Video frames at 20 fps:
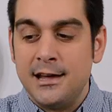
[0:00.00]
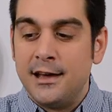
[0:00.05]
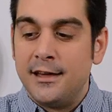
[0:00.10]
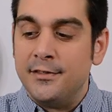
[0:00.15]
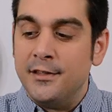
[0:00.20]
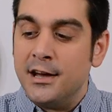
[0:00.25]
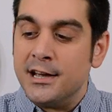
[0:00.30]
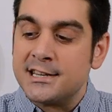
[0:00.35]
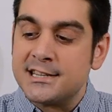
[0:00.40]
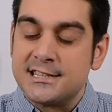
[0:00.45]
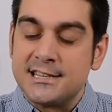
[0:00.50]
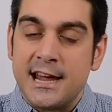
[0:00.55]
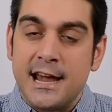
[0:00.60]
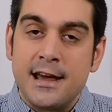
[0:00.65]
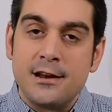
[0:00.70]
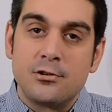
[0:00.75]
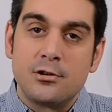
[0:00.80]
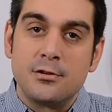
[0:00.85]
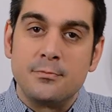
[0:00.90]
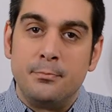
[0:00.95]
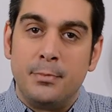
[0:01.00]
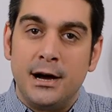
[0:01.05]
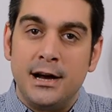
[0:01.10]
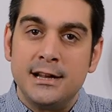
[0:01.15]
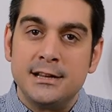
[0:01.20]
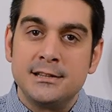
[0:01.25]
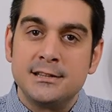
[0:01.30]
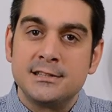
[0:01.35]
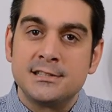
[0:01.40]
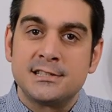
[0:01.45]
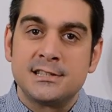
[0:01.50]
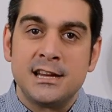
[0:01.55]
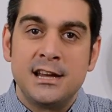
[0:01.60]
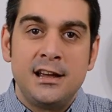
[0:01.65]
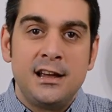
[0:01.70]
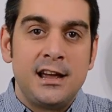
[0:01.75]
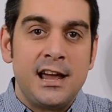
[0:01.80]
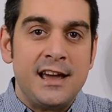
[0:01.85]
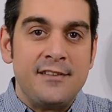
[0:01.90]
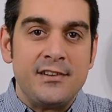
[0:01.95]
The standard buttons
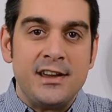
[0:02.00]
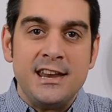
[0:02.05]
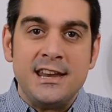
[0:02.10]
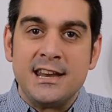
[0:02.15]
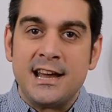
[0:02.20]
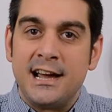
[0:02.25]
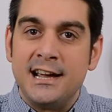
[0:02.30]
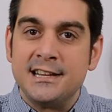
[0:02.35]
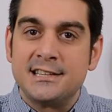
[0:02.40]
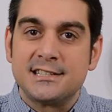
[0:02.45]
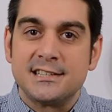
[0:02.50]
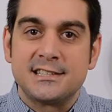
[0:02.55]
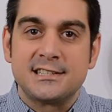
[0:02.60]
have a nice,